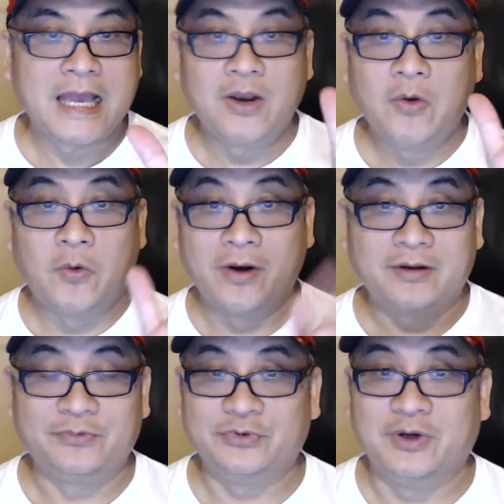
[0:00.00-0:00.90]
Hello,
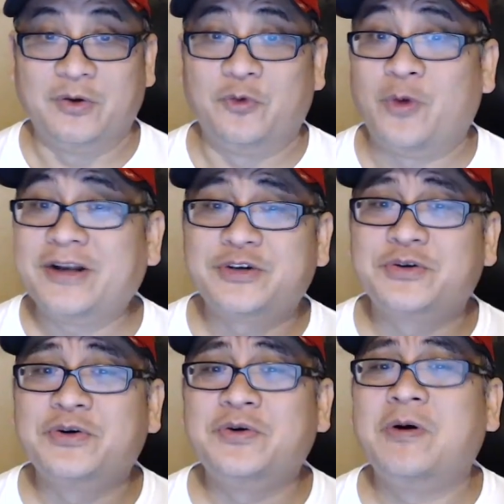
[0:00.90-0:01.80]
welcome to a
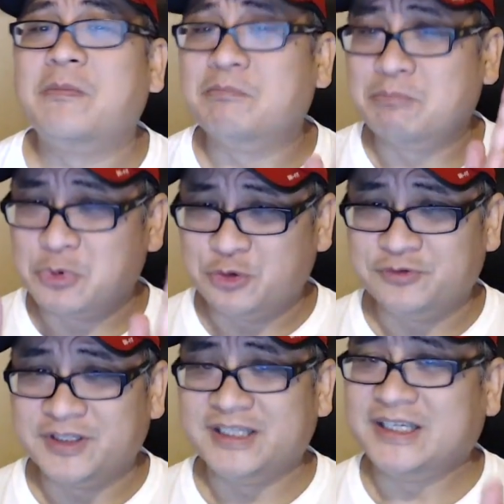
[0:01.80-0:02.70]
retro
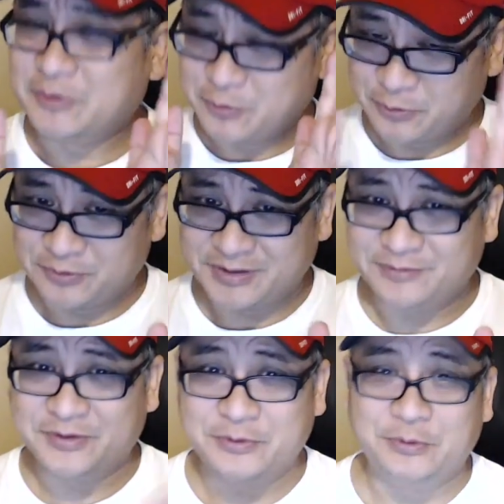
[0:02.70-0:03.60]
movie
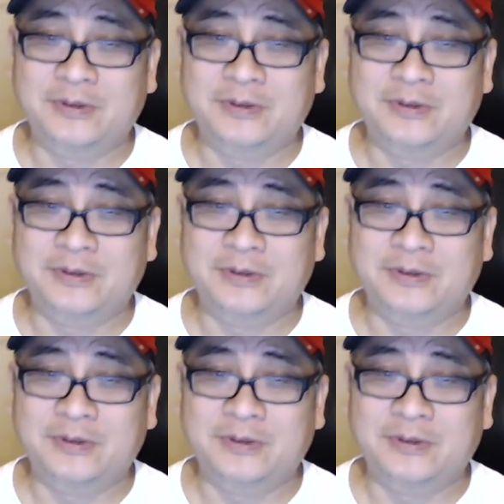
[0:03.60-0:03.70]
review.